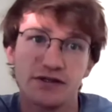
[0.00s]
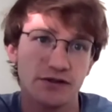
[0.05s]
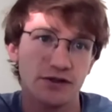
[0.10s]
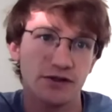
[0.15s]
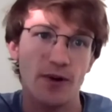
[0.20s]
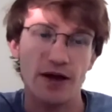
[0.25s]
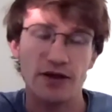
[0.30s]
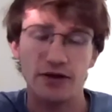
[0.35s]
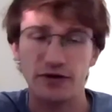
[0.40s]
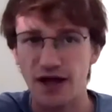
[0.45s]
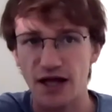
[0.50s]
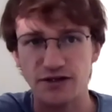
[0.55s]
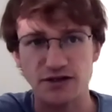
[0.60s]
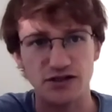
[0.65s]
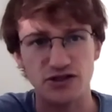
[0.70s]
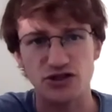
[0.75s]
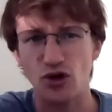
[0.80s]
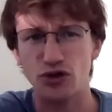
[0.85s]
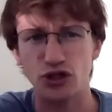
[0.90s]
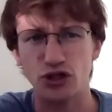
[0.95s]
So whether
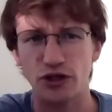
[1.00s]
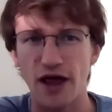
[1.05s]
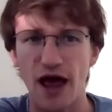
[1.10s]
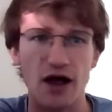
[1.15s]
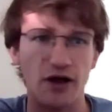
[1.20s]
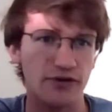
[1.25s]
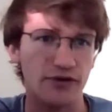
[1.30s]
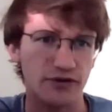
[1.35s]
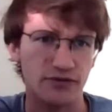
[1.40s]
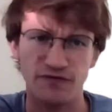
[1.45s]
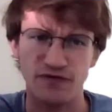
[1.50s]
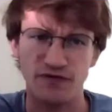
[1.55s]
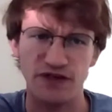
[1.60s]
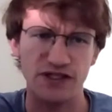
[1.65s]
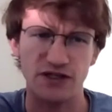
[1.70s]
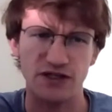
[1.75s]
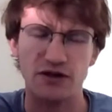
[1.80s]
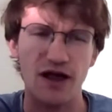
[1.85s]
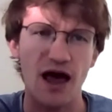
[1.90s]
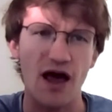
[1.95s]
that's social health,
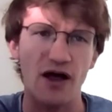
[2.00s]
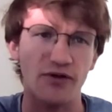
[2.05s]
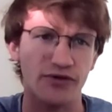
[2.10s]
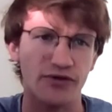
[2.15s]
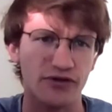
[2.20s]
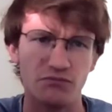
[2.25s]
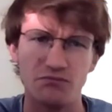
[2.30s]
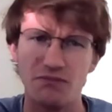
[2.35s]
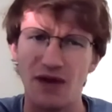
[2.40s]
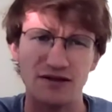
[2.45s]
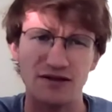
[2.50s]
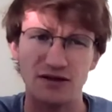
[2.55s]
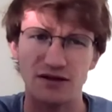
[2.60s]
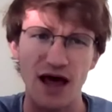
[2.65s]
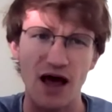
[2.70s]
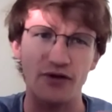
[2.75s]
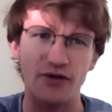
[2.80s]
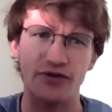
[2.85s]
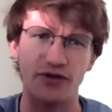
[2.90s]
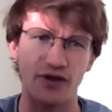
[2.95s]
physical health, mental
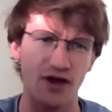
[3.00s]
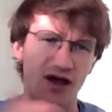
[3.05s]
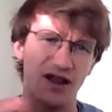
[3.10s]
health,